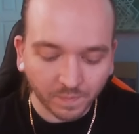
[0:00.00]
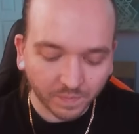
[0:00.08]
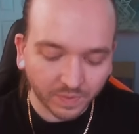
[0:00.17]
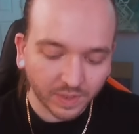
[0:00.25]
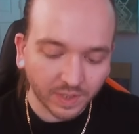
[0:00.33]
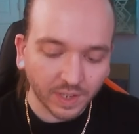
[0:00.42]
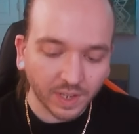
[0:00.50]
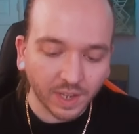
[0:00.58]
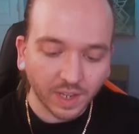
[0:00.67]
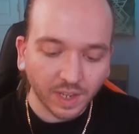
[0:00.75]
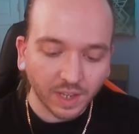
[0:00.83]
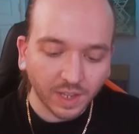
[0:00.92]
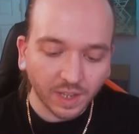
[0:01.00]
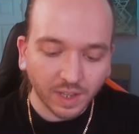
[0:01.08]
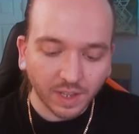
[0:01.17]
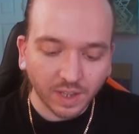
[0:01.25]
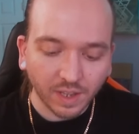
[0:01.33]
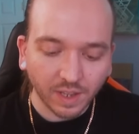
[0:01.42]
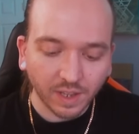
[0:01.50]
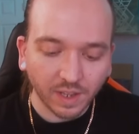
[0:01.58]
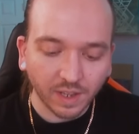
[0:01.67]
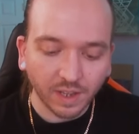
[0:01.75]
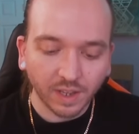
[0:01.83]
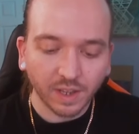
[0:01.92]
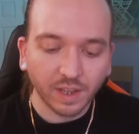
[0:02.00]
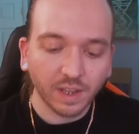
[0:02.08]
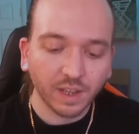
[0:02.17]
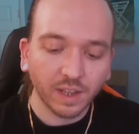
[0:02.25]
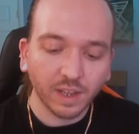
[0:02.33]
Nothing is said.